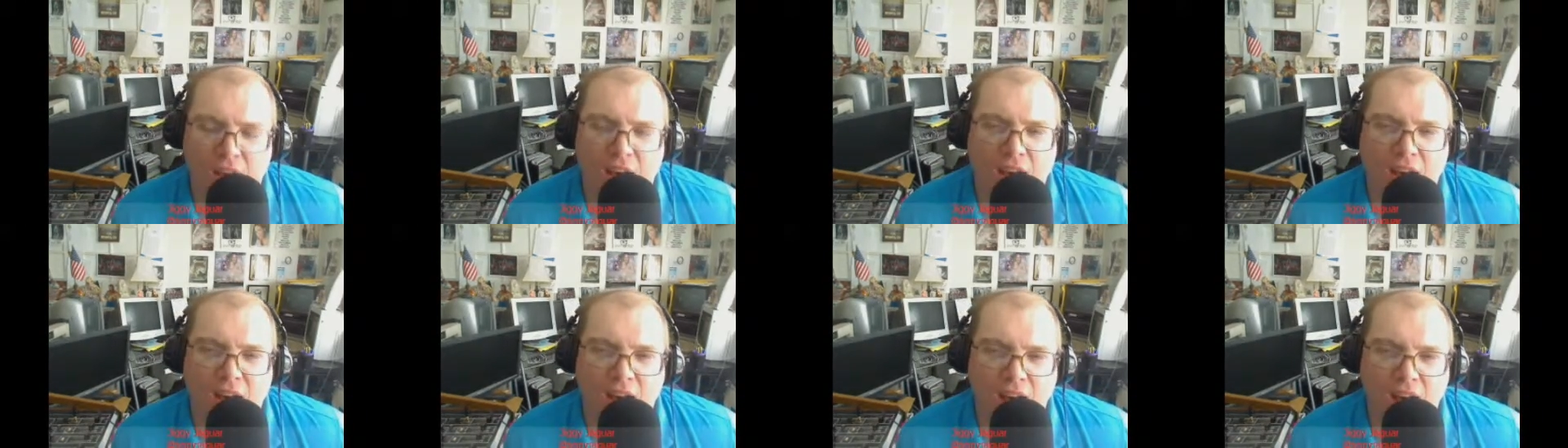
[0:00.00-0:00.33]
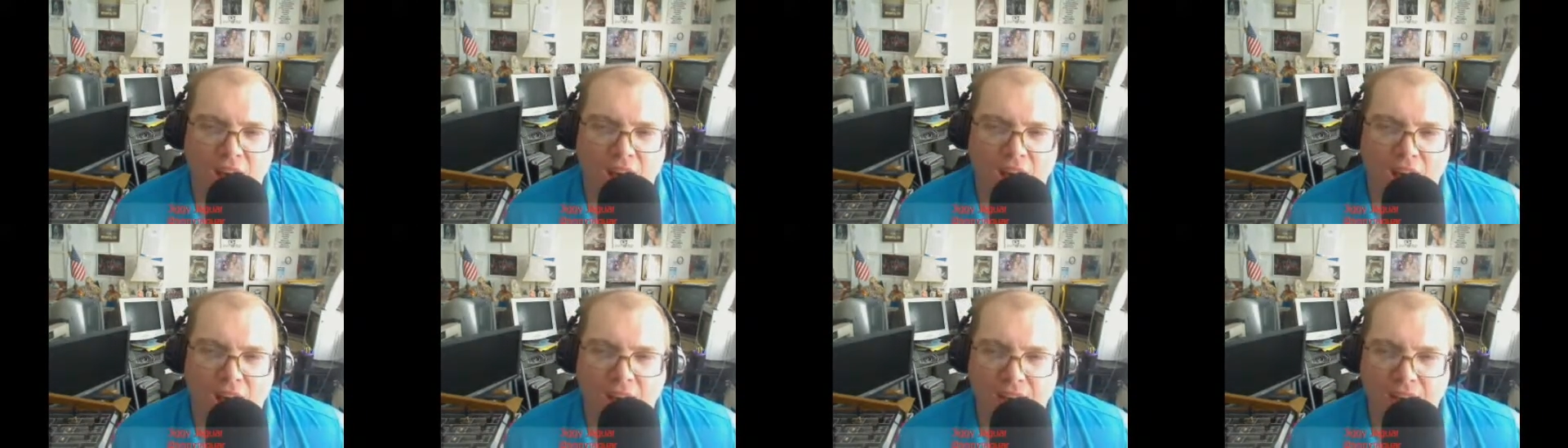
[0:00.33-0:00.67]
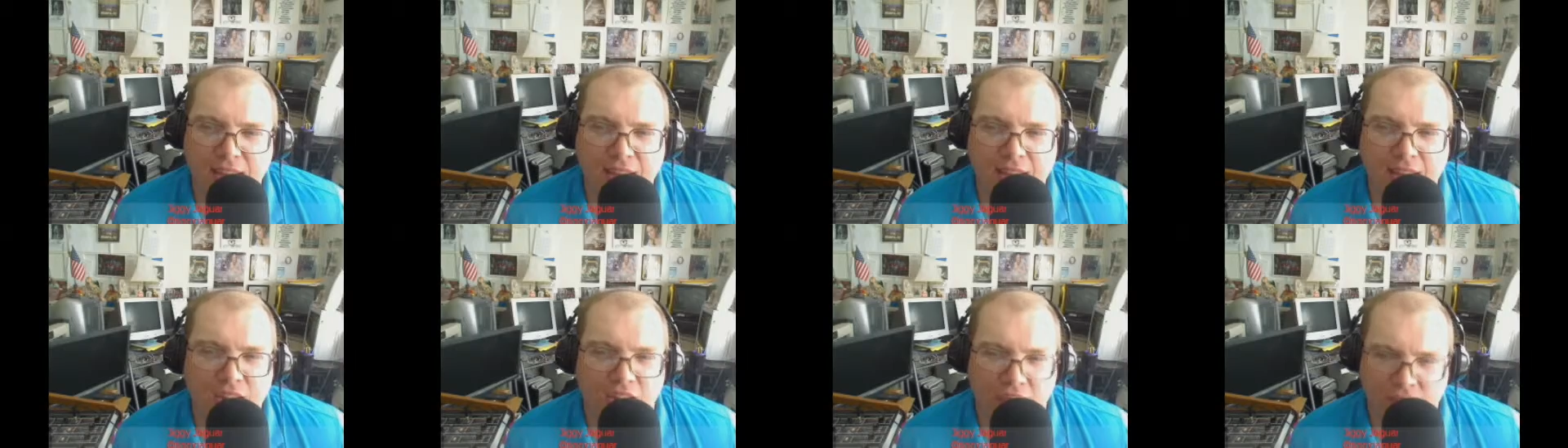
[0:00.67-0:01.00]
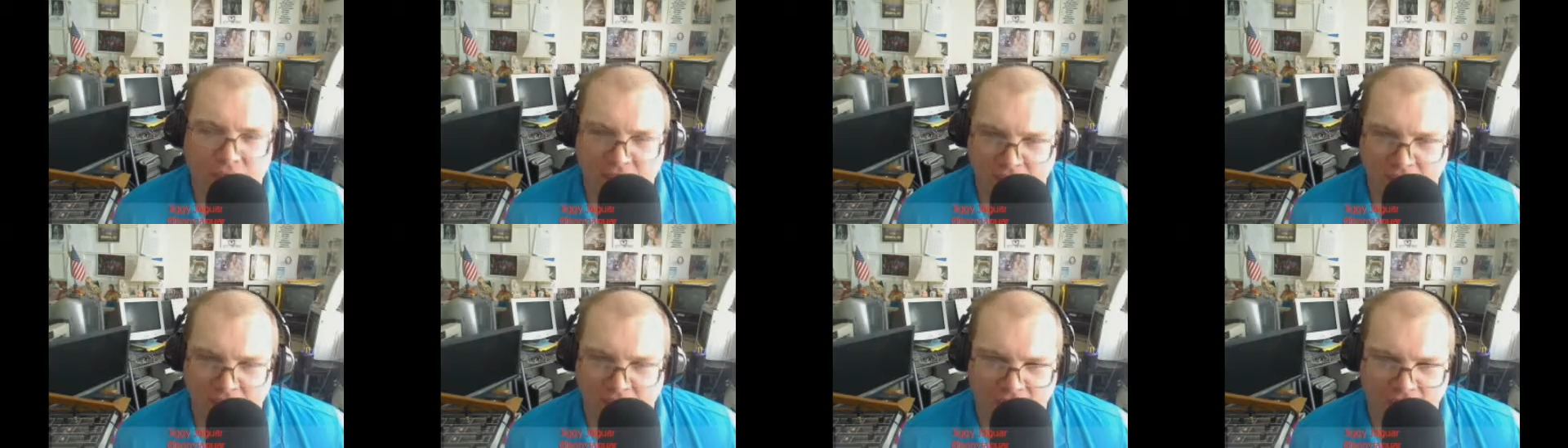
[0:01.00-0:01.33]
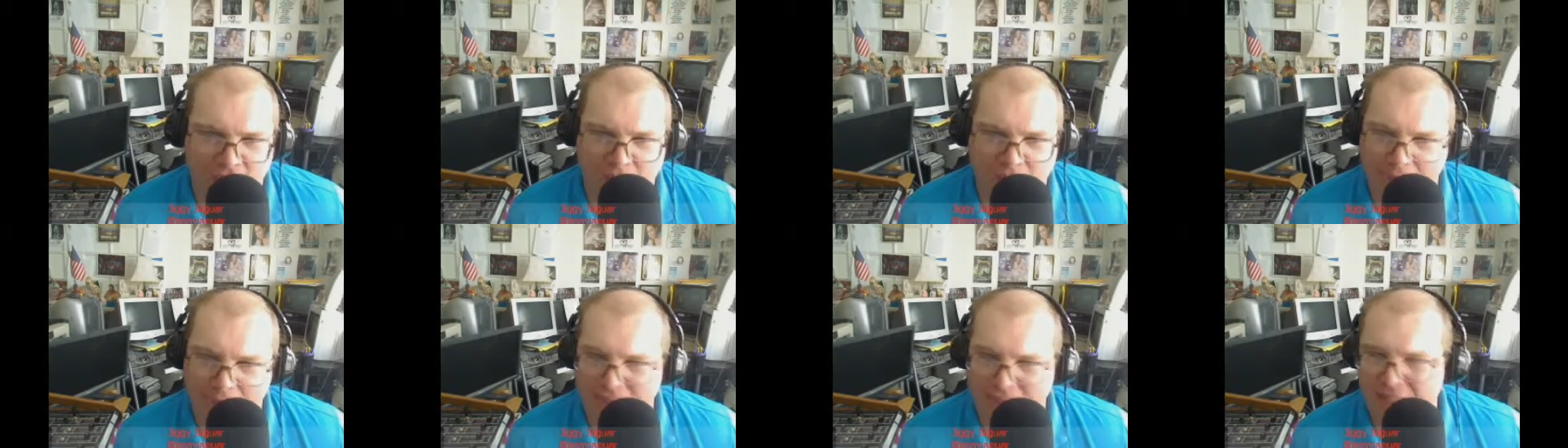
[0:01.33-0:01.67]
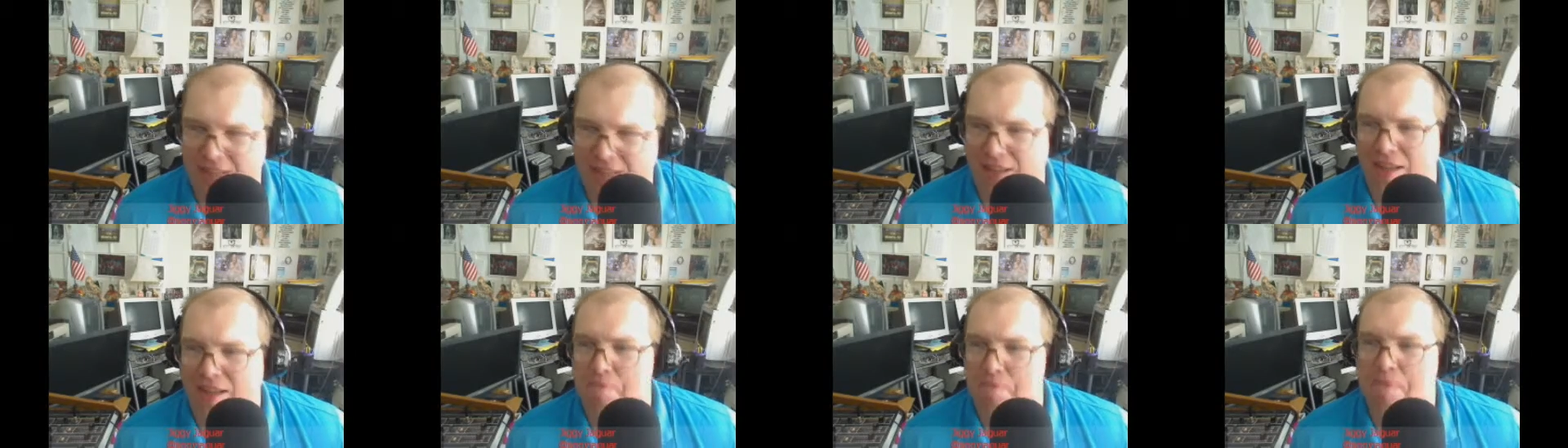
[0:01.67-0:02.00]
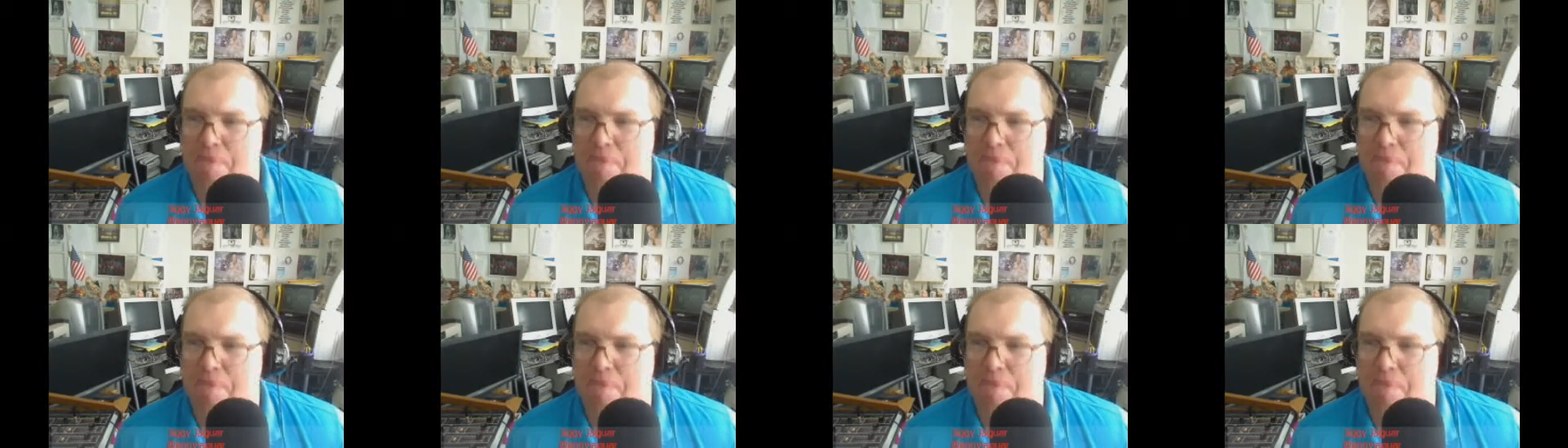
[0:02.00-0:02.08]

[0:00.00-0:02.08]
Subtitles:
I get on the air and I basically